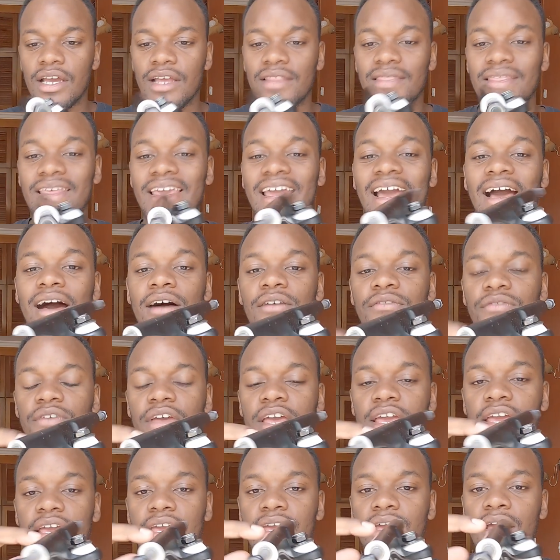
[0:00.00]
They have
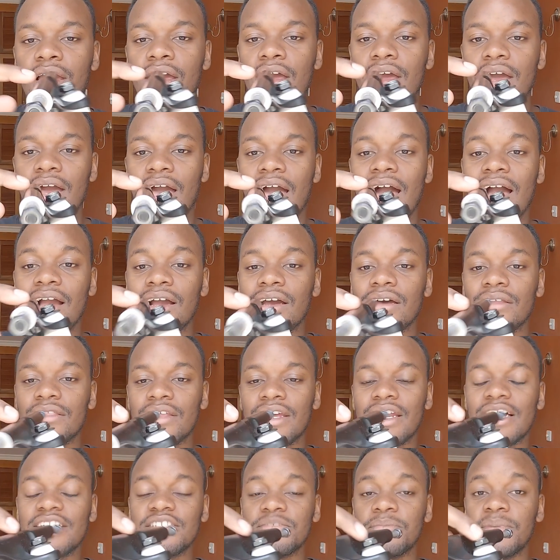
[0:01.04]
a hanger that
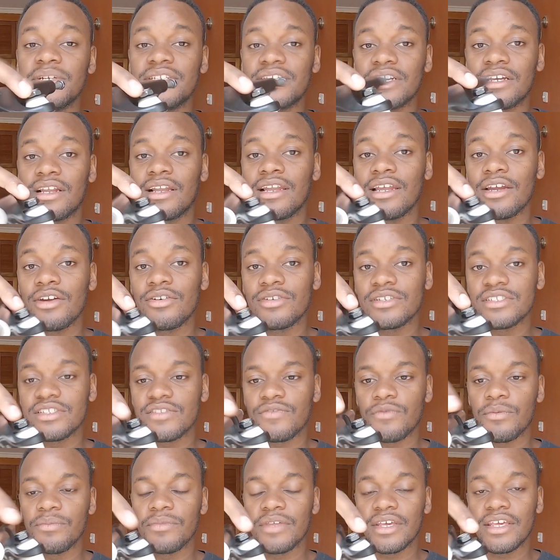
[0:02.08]
has better clearance
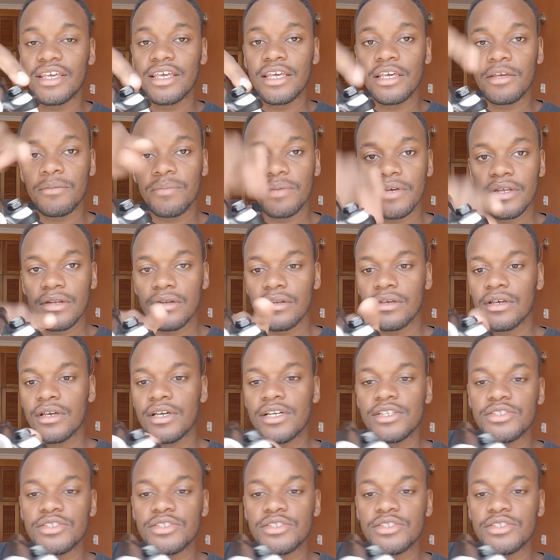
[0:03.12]
from the kingpin,